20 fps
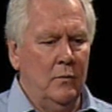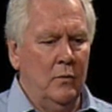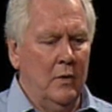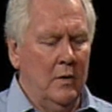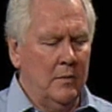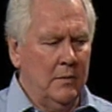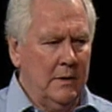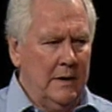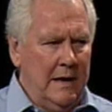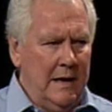
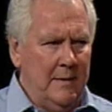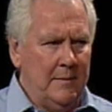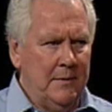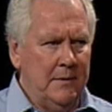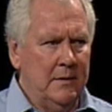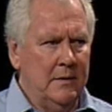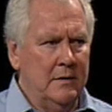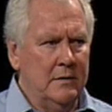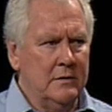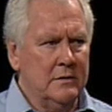What will
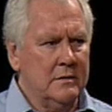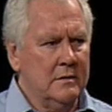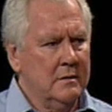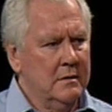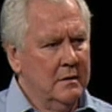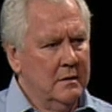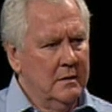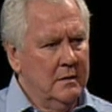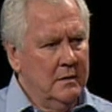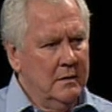happen is
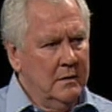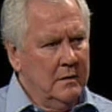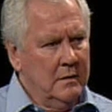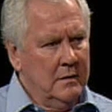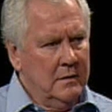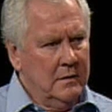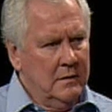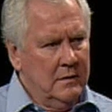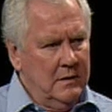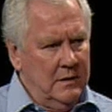
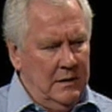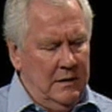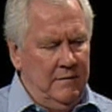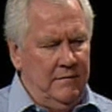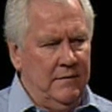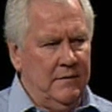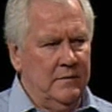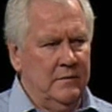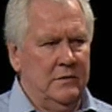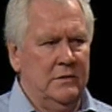the
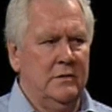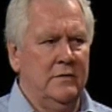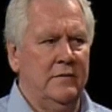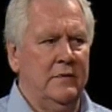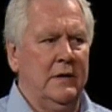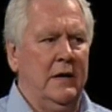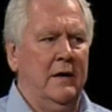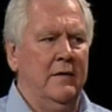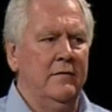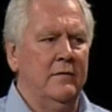influence of
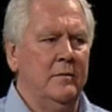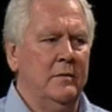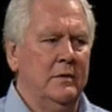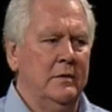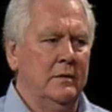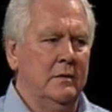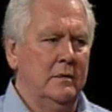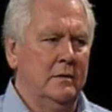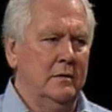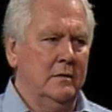the
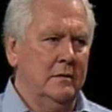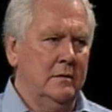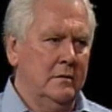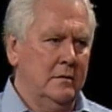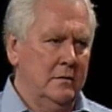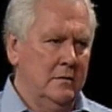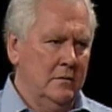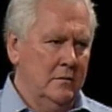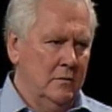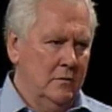government
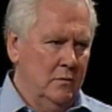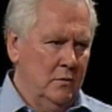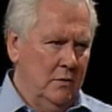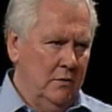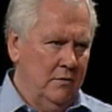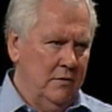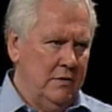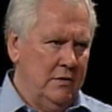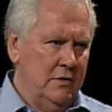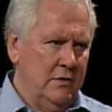
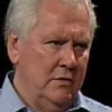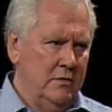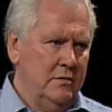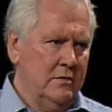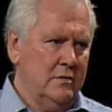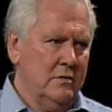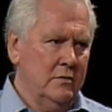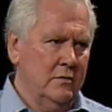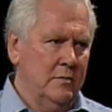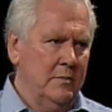will
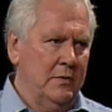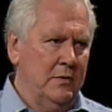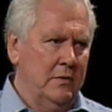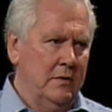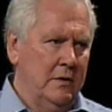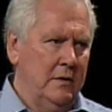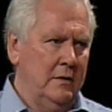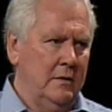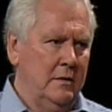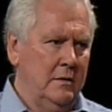reduce to a
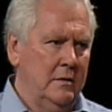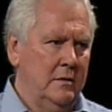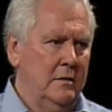point